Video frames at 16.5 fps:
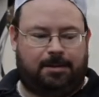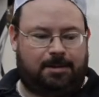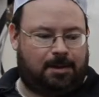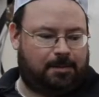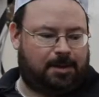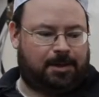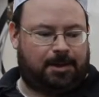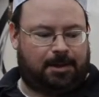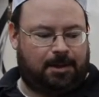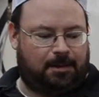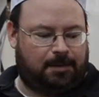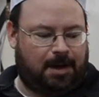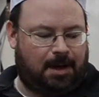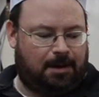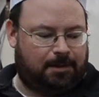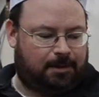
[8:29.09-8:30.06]
I'm going to go
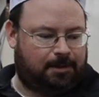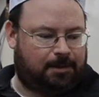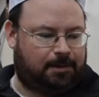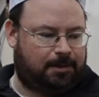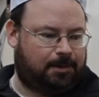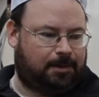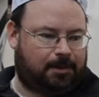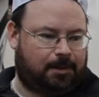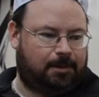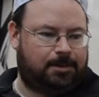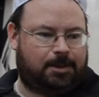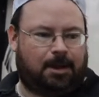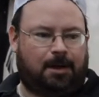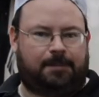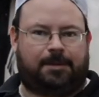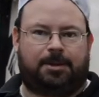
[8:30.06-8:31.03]
around and close
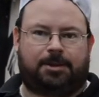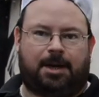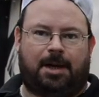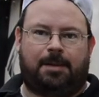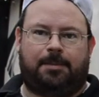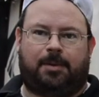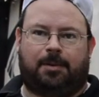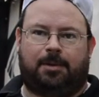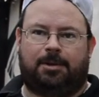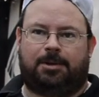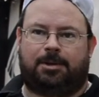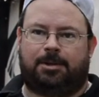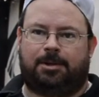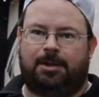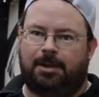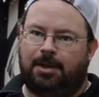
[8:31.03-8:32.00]
off the drain ports
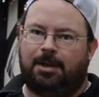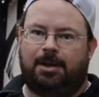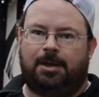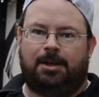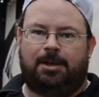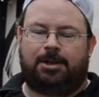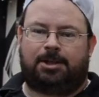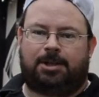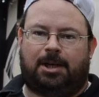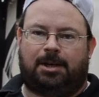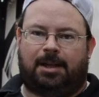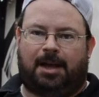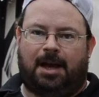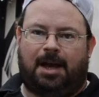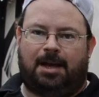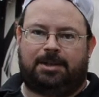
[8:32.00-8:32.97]
and shut the
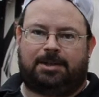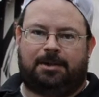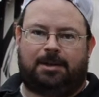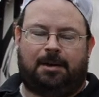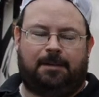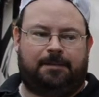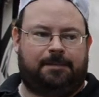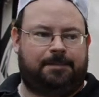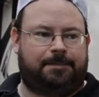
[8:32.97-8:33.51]
gas off.